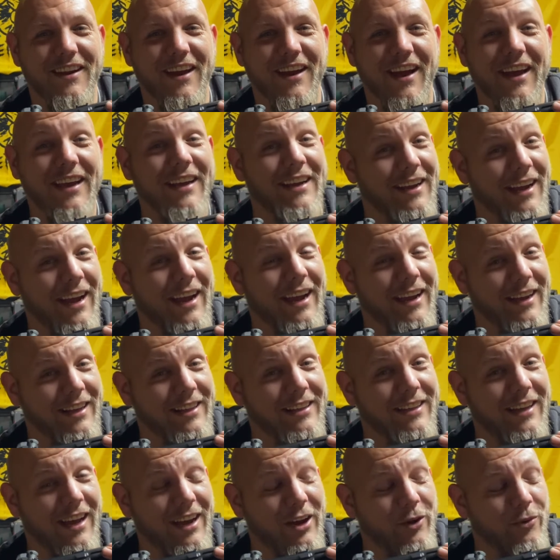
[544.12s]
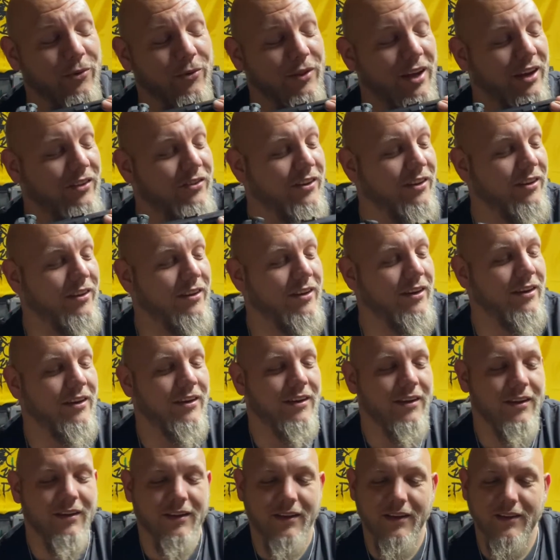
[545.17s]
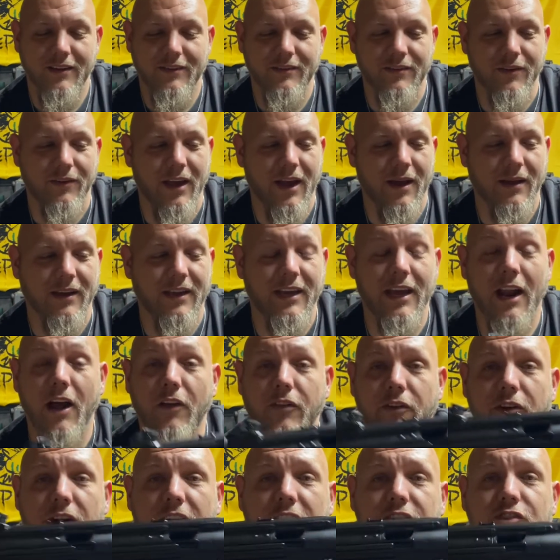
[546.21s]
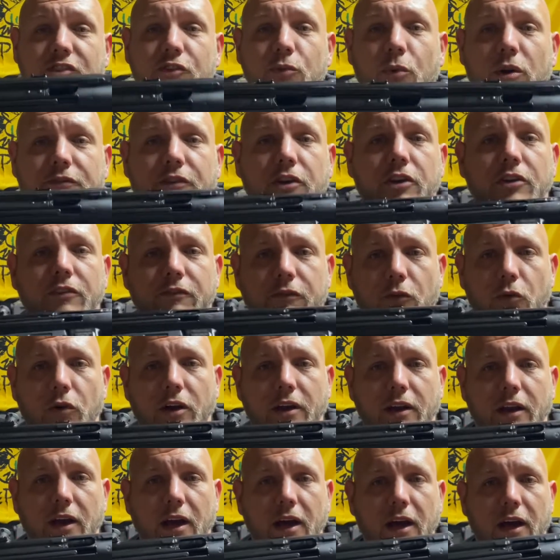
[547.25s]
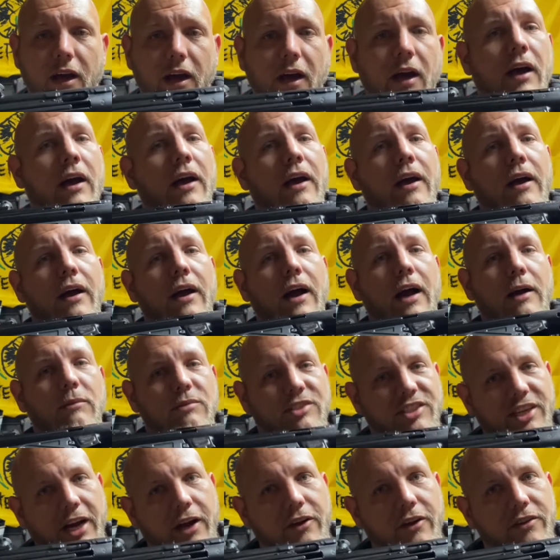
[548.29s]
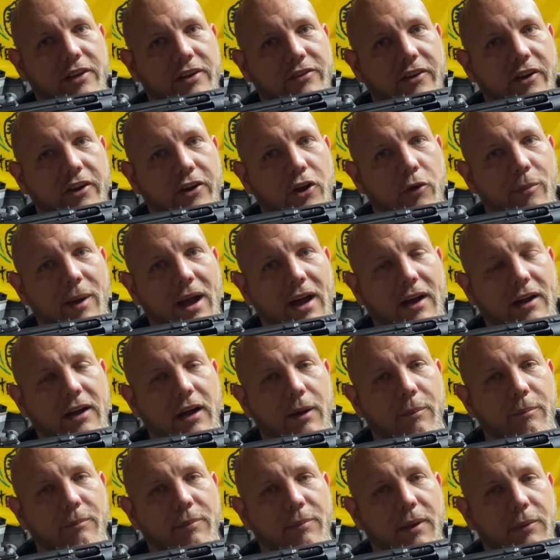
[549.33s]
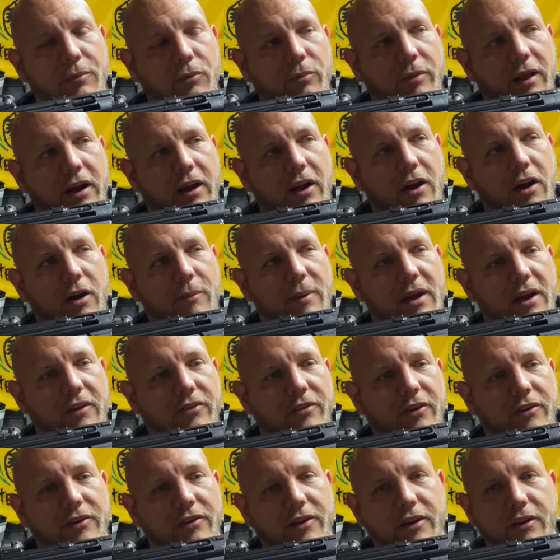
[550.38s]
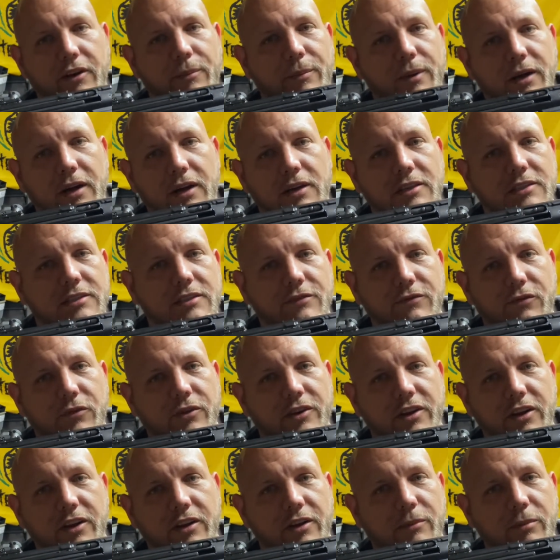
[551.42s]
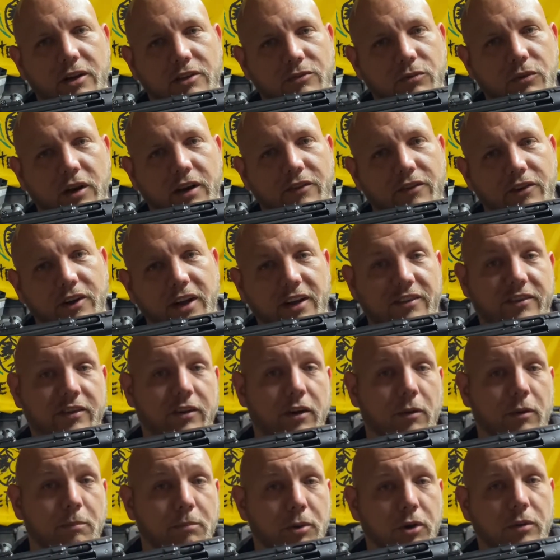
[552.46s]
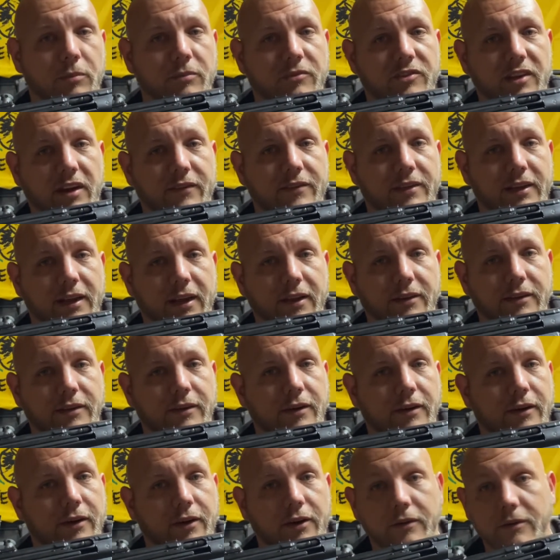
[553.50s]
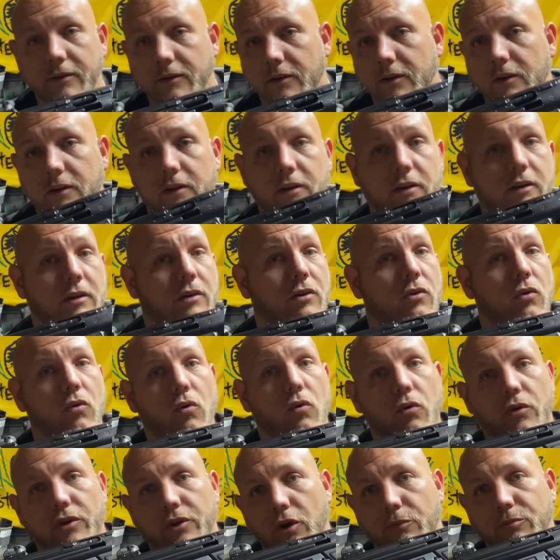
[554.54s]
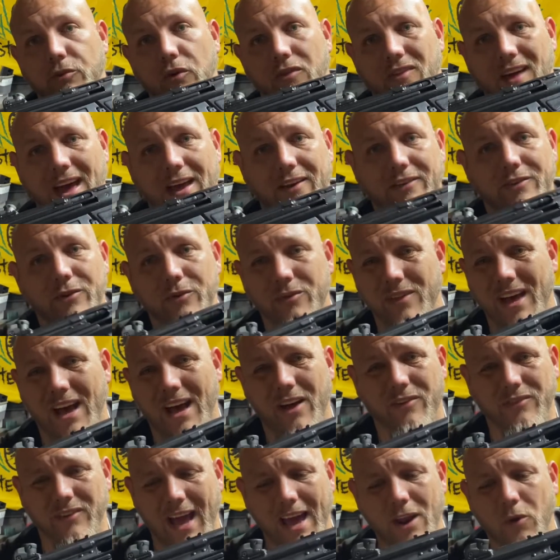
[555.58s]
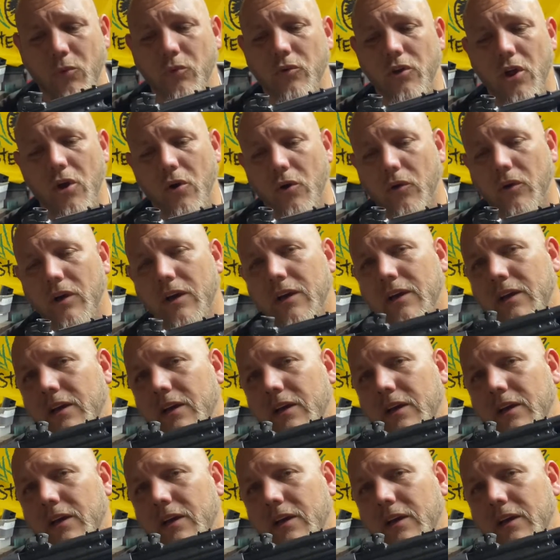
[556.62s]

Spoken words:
I own that shit. So yeah, get out there and get you one if you can afford it. I'm scared these are going to go back up and people will be like, oh man, 1,300 bucks, 1,400 bucks, whatever. Next thing you know, boom, 1,700, 1,800, or they go up to 2,000. I don't know.